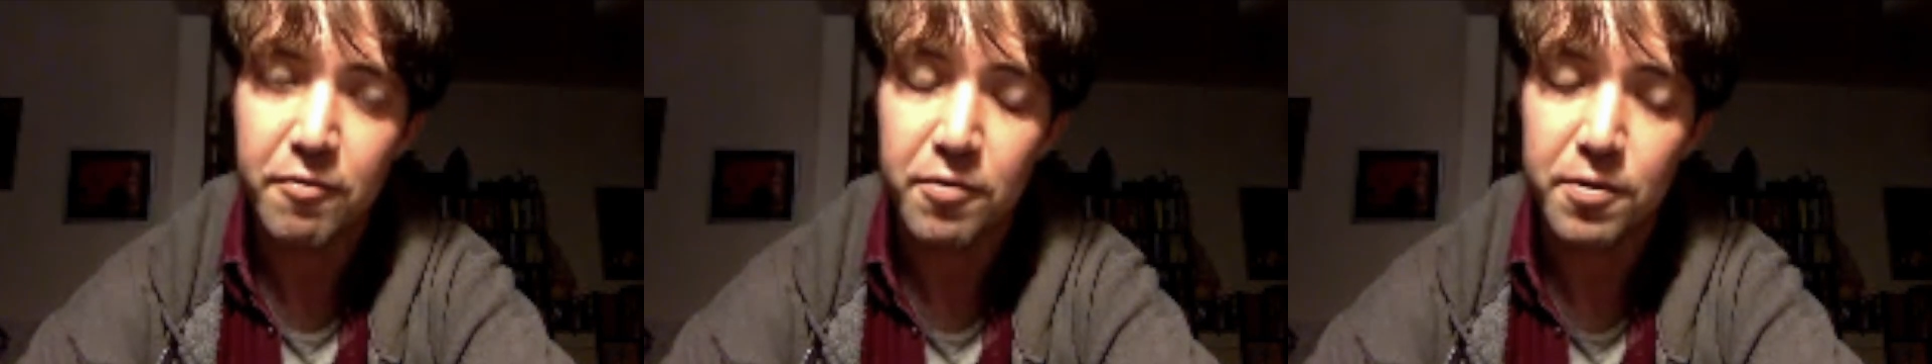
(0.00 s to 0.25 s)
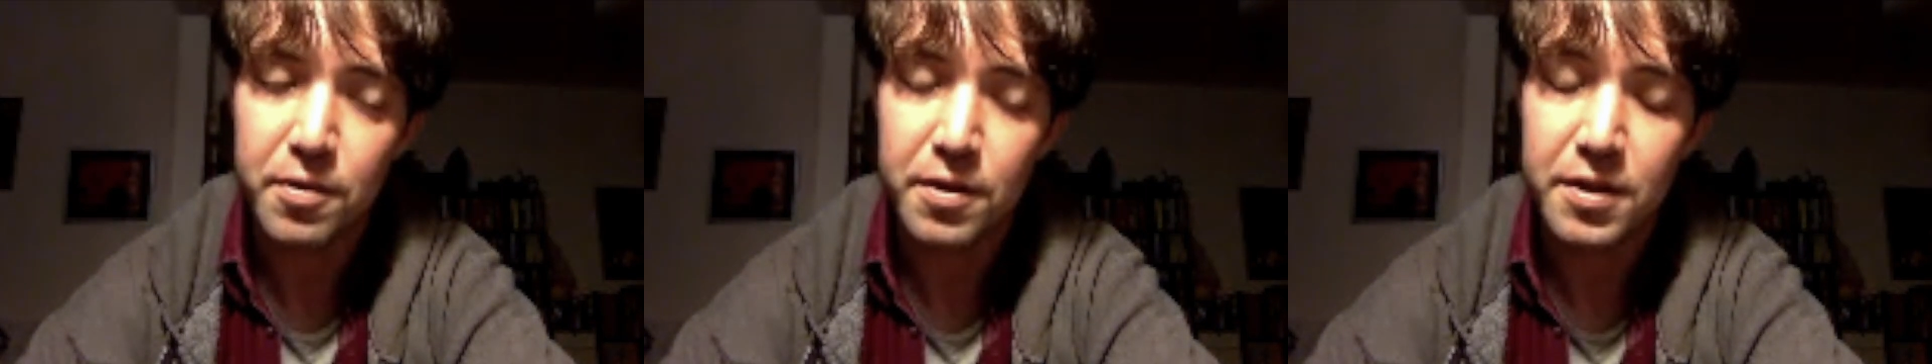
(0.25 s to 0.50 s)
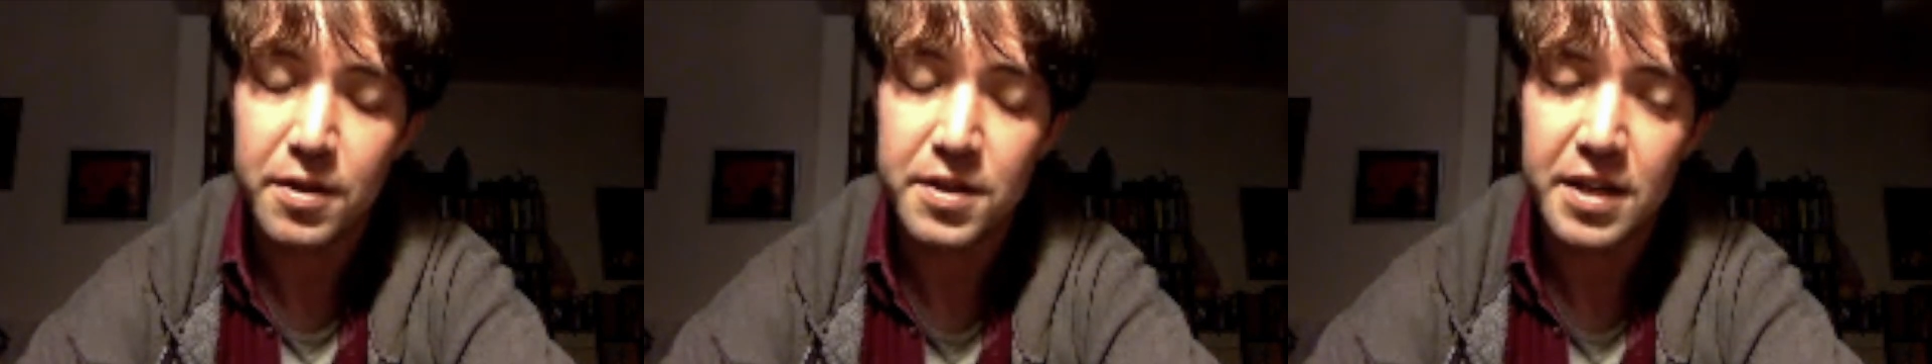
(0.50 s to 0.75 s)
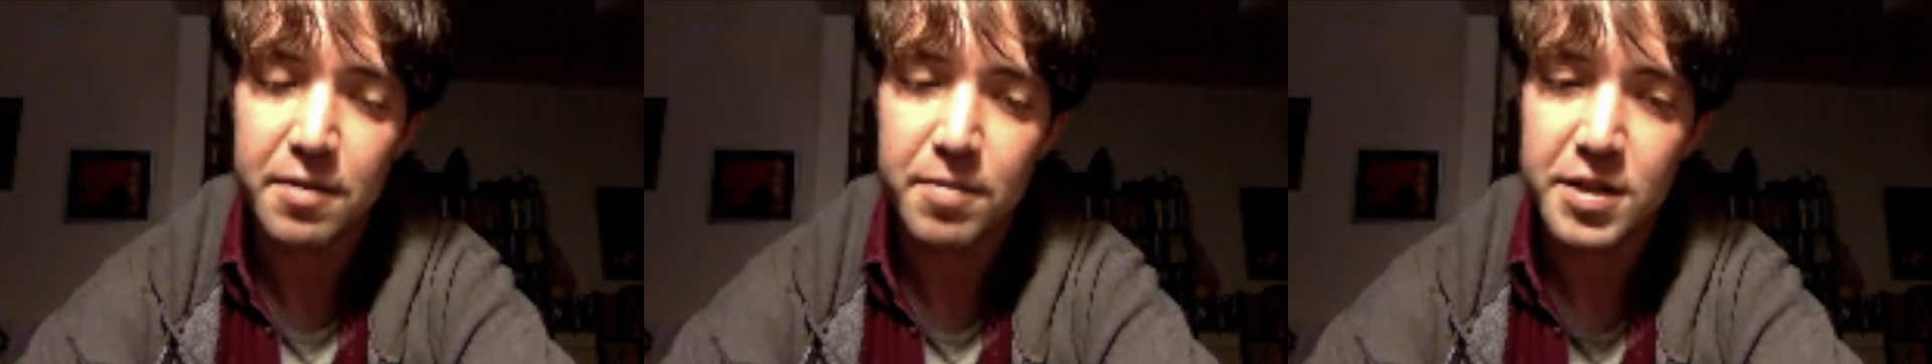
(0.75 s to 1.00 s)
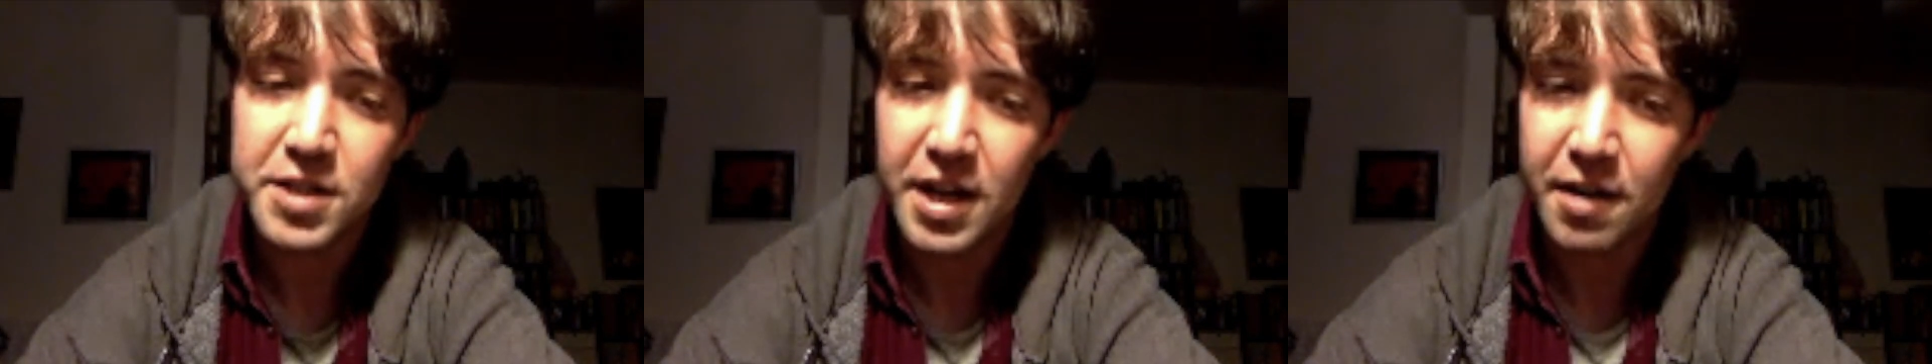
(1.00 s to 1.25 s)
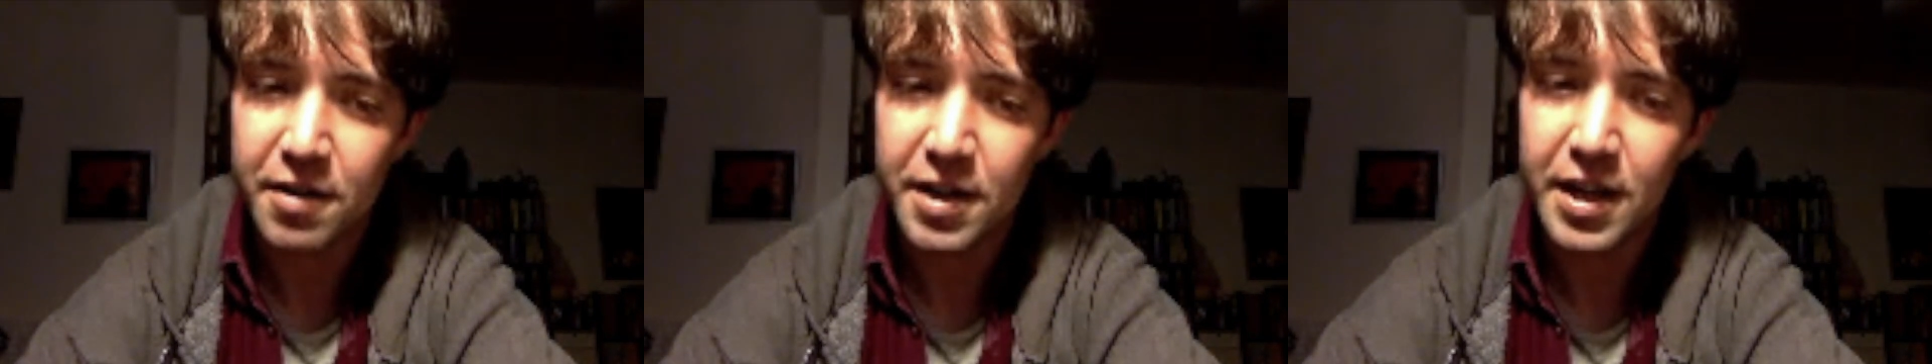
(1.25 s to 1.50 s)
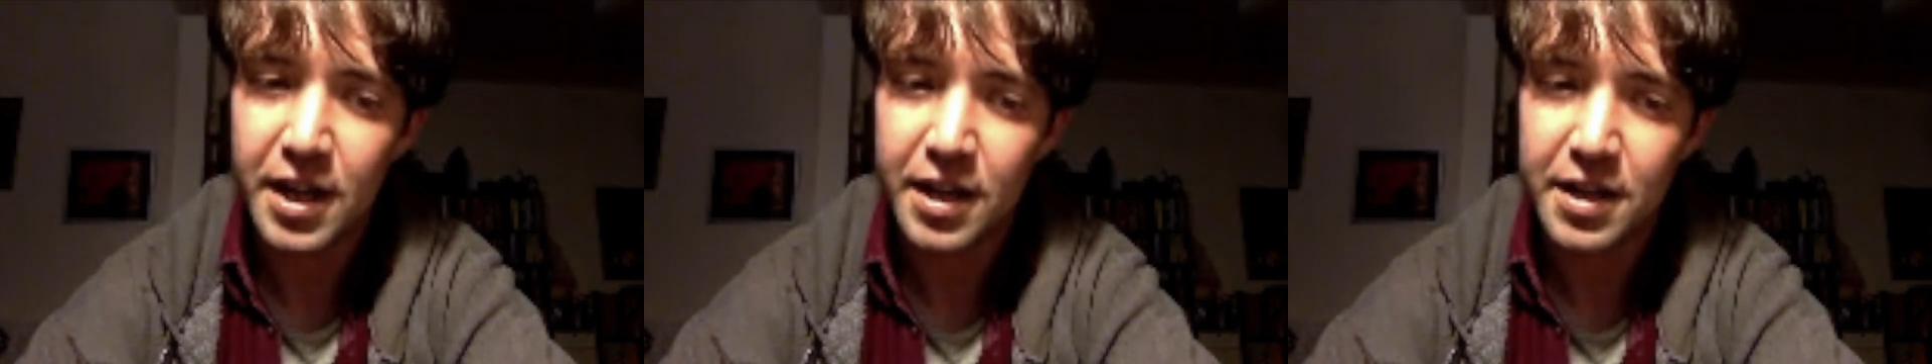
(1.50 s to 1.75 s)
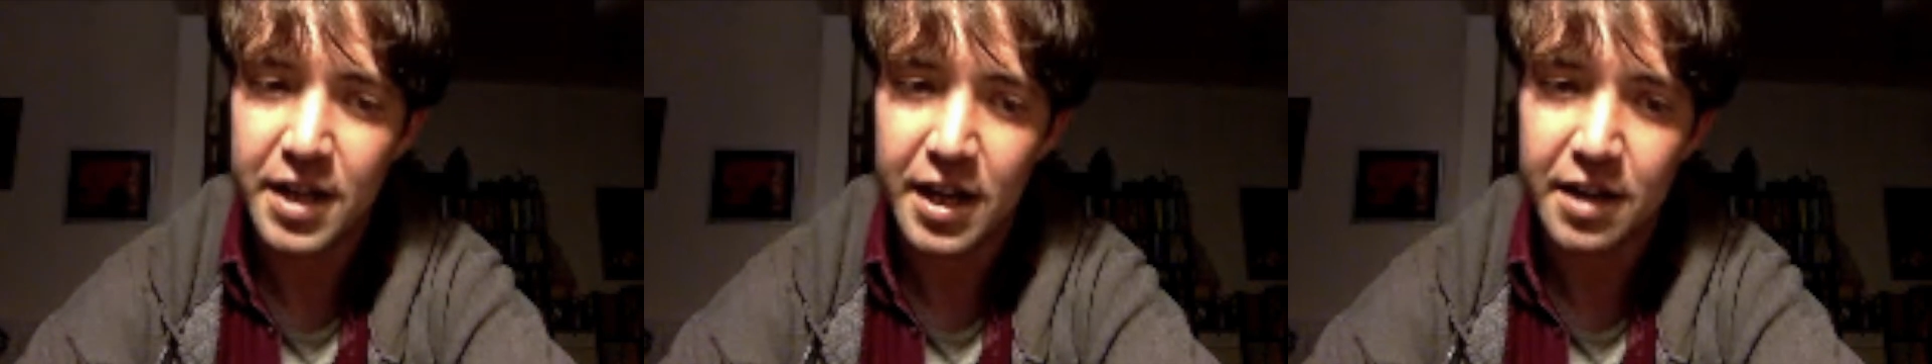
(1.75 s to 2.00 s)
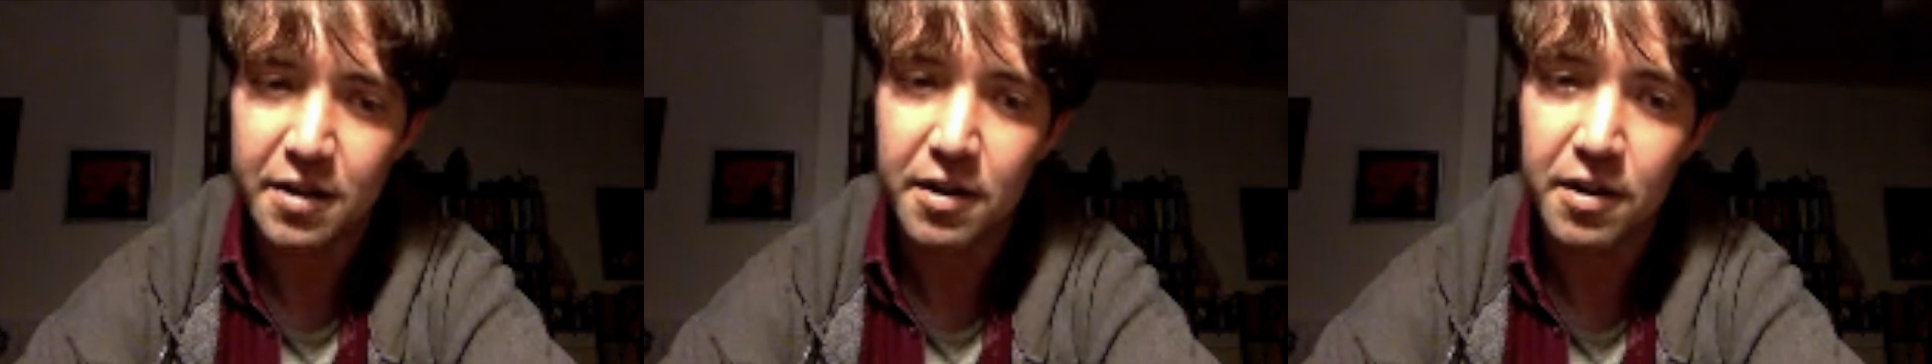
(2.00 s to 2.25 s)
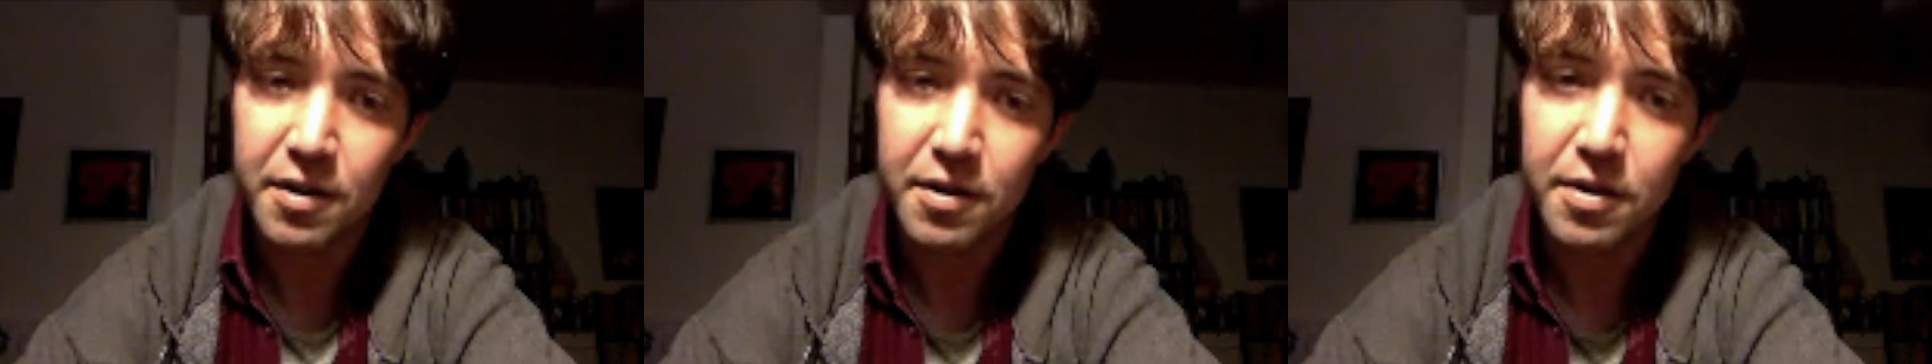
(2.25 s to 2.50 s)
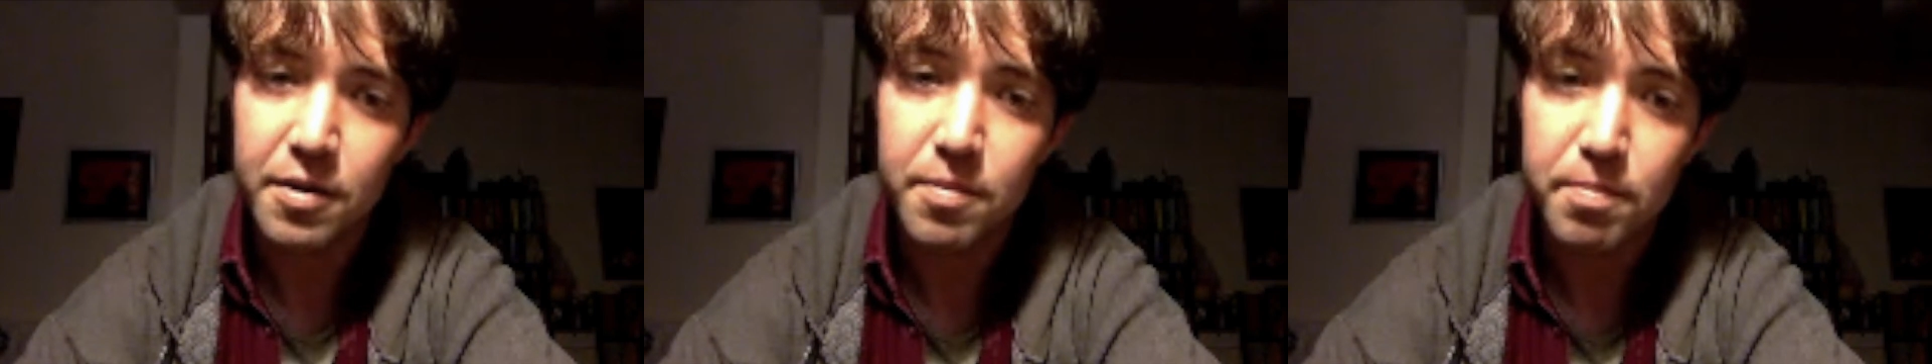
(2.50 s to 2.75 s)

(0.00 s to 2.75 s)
For the scene in which Harry and Anne are